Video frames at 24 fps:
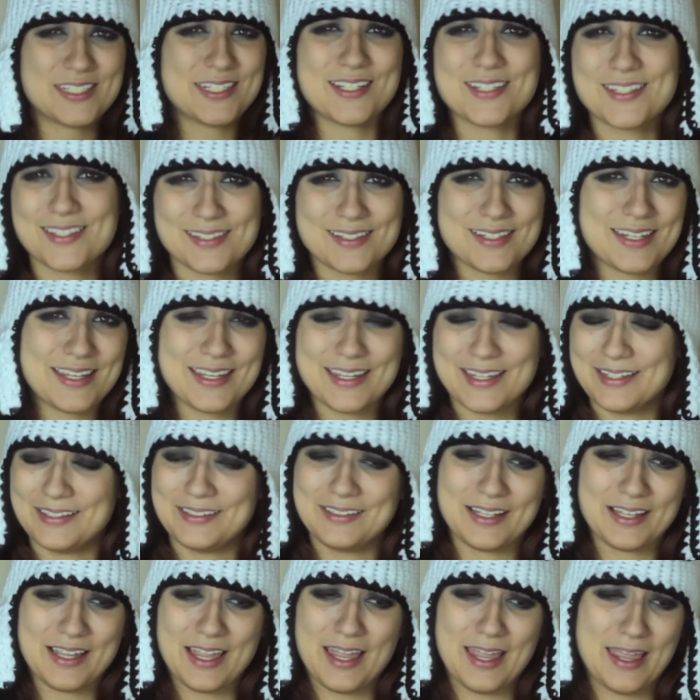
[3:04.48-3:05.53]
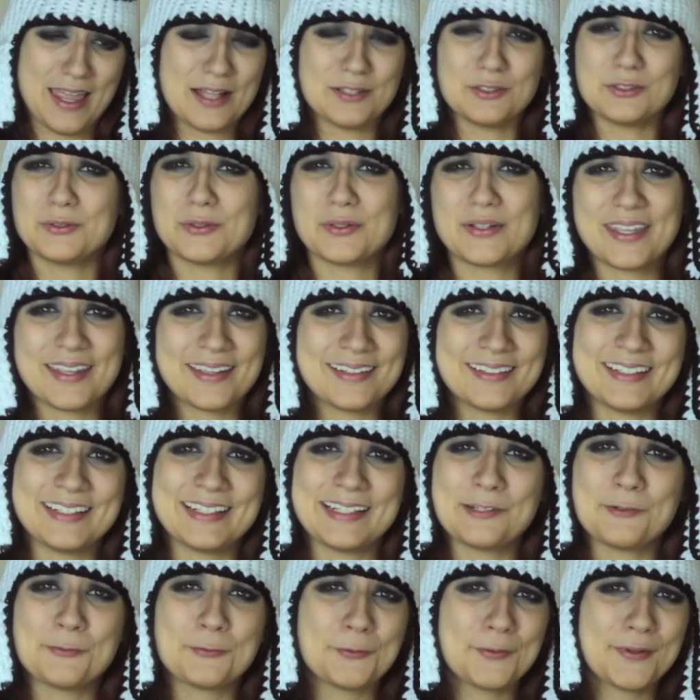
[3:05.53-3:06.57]
Disney, Hello
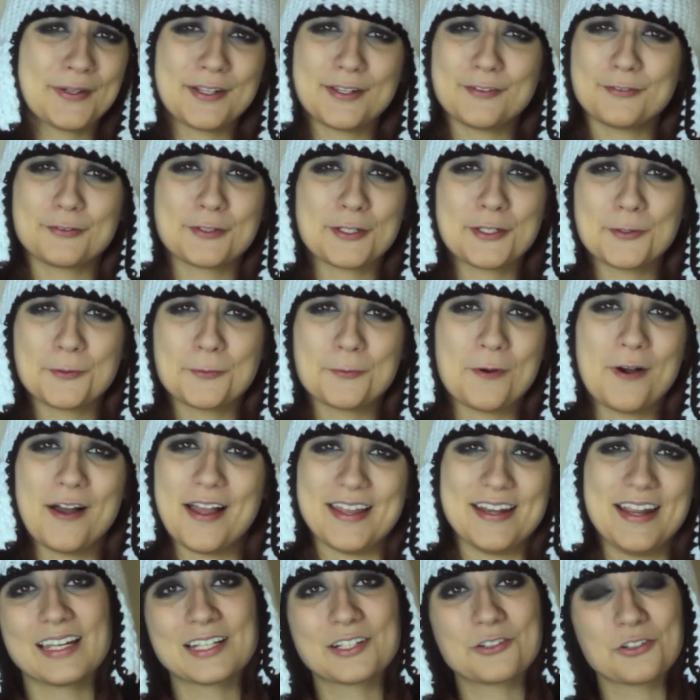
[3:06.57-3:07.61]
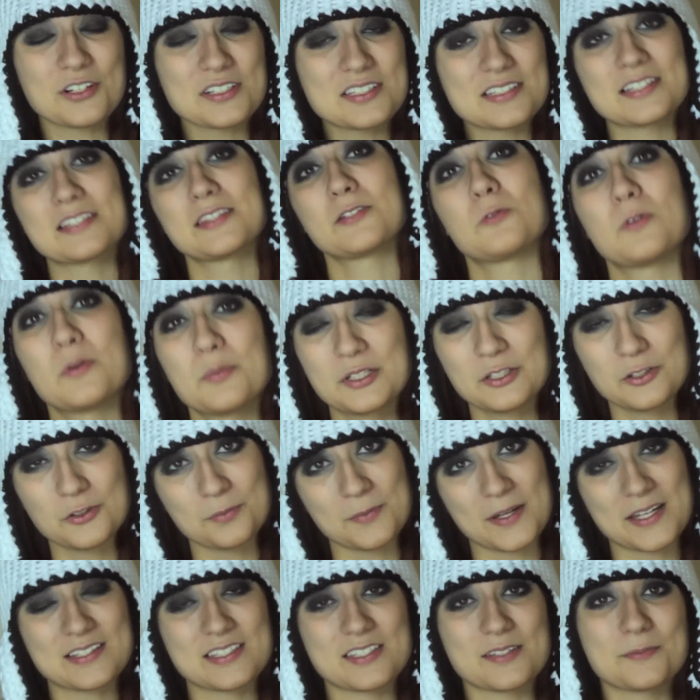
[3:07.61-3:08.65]
Kitty, whatever you want. And Kristen, the woman who
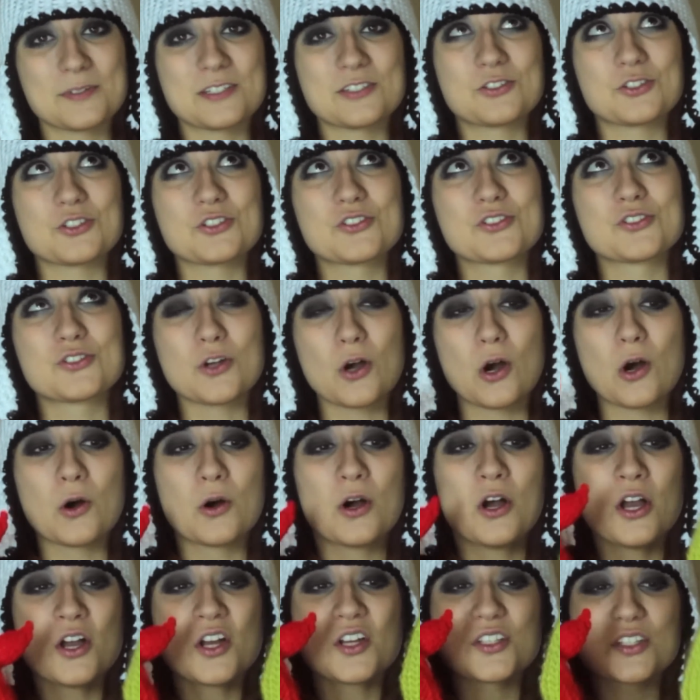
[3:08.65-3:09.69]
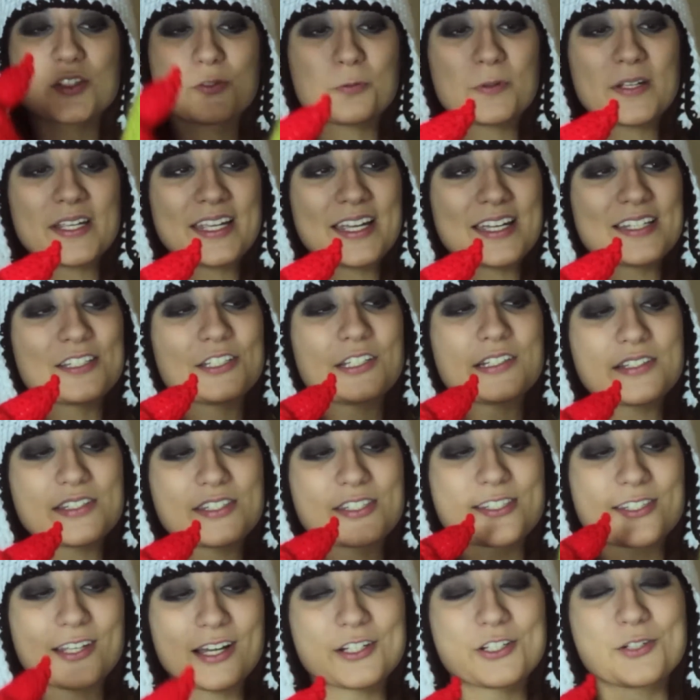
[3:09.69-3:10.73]
makes them, is just so sweet and
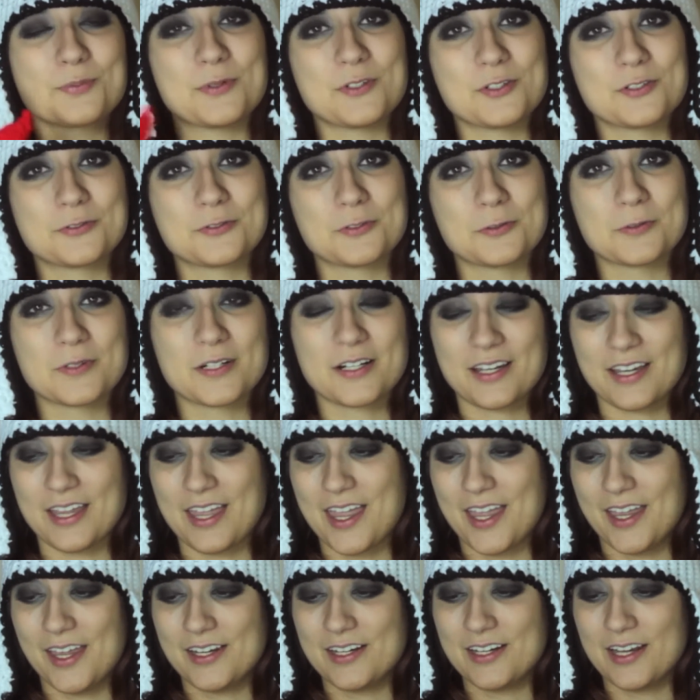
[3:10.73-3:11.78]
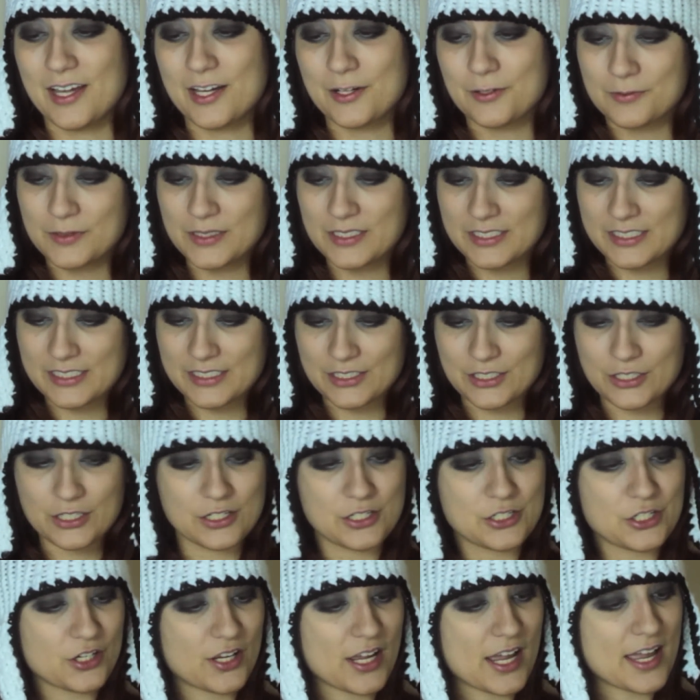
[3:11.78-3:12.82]
does such beautiful work. And I really
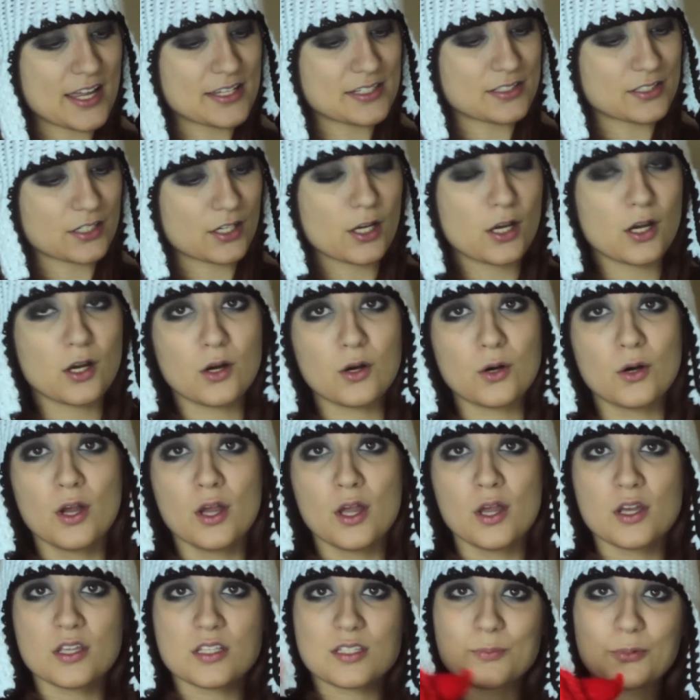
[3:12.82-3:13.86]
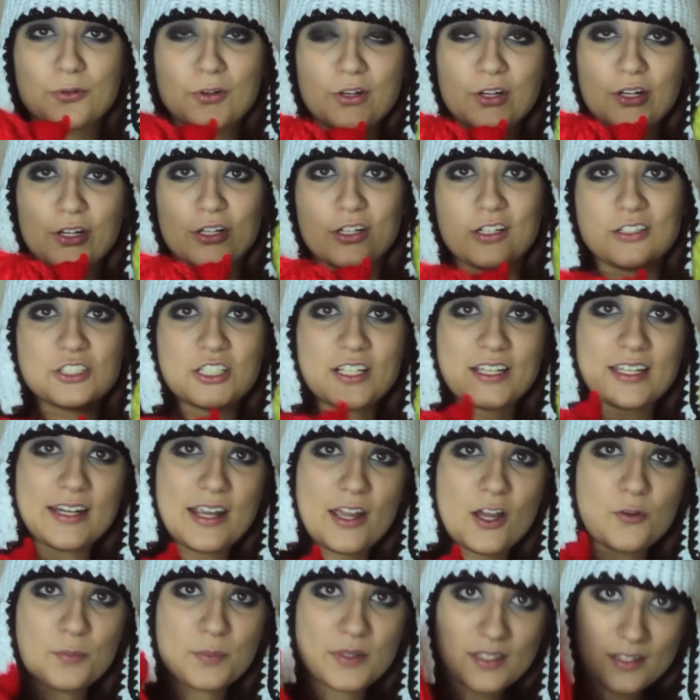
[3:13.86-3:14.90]
encourage you guys to go support her. Check it
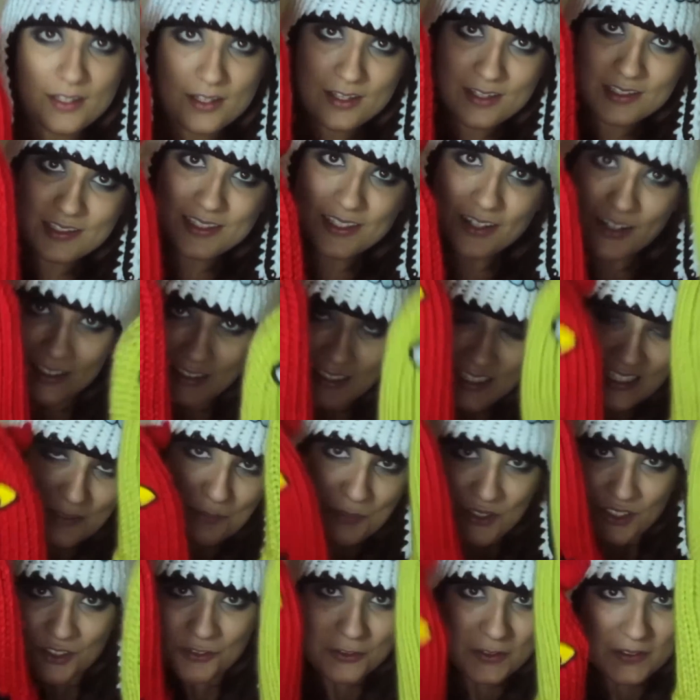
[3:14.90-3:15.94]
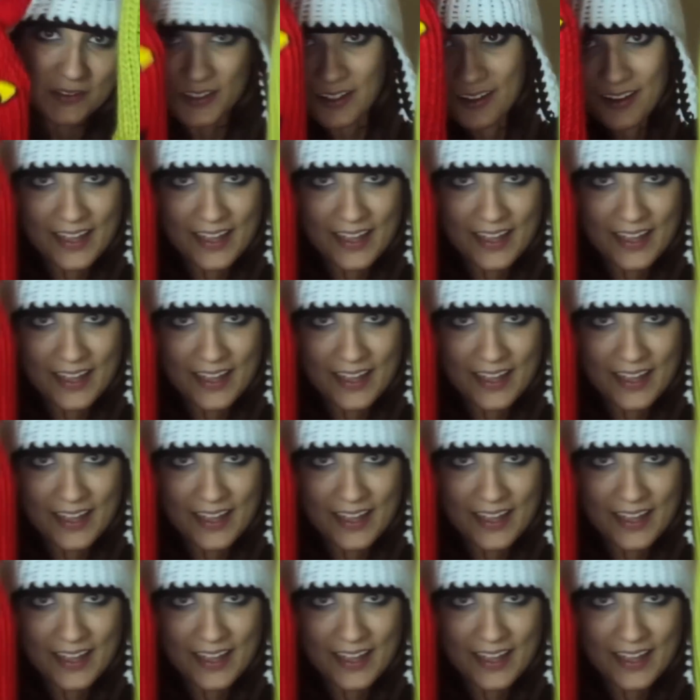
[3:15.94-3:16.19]
out, because aren't these beautiful?